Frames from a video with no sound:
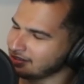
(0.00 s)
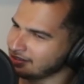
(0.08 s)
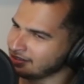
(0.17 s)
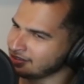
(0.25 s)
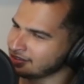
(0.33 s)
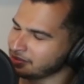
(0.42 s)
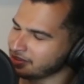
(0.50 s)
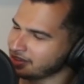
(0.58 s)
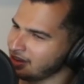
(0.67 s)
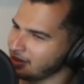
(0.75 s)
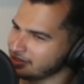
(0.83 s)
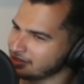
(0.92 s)
Some of the
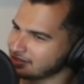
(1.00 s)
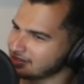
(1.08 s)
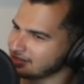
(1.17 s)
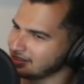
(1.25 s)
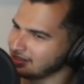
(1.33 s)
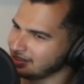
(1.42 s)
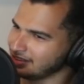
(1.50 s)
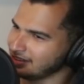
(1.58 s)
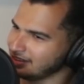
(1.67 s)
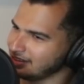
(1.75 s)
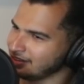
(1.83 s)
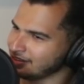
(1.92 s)
comments
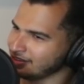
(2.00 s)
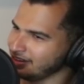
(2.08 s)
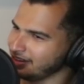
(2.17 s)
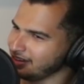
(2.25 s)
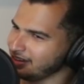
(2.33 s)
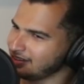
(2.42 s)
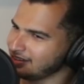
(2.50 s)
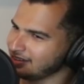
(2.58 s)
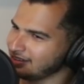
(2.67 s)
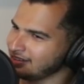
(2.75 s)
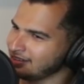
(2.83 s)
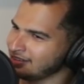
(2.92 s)
are like,
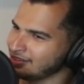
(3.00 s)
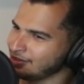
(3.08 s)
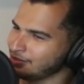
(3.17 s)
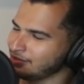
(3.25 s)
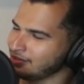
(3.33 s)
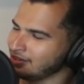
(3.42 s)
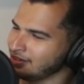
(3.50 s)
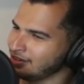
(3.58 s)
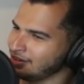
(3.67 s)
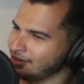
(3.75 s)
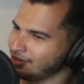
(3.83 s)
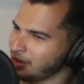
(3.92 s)
oh,
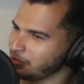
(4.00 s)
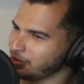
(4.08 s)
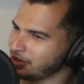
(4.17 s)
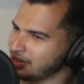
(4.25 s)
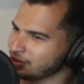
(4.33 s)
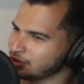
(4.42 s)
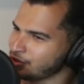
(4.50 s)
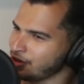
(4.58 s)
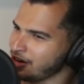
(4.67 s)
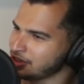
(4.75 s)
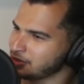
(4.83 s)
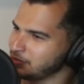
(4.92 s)
Lamborghini is
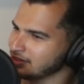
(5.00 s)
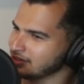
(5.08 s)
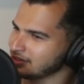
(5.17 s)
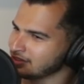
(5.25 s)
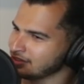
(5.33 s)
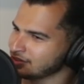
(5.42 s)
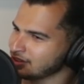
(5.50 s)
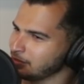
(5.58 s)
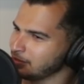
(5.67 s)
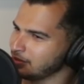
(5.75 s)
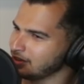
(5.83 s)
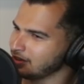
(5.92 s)
trash because
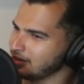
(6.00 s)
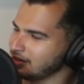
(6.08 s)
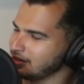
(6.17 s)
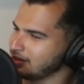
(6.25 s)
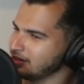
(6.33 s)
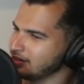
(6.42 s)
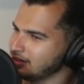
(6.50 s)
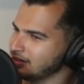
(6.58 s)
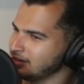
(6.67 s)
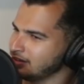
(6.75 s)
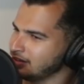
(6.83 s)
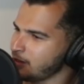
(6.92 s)
some a
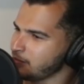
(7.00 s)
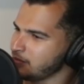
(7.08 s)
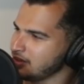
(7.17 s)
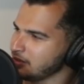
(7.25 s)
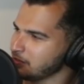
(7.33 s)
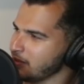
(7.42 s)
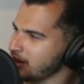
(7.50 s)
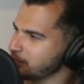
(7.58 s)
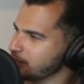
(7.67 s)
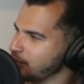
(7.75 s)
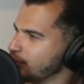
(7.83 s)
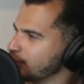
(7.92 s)
Hemi mod
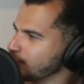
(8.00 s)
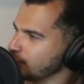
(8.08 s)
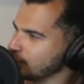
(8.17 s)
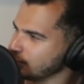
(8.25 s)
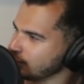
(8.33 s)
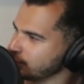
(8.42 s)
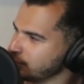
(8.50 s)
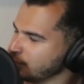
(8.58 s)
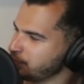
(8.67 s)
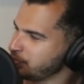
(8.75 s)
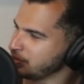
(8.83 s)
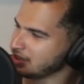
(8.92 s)
motor will
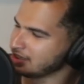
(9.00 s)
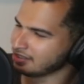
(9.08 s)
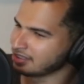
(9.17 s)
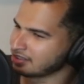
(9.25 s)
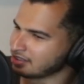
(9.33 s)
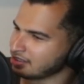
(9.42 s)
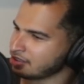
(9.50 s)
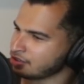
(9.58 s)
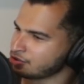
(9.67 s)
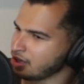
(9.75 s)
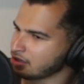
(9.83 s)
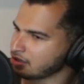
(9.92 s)
beat it at the
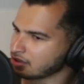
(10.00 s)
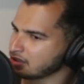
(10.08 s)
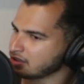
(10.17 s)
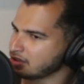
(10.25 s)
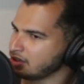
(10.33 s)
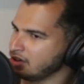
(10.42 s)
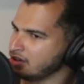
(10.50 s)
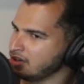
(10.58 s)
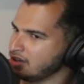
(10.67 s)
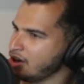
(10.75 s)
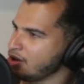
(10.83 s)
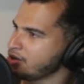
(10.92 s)
track. Like,
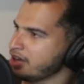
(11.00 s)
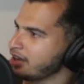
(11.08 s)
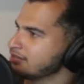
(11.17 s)
okay,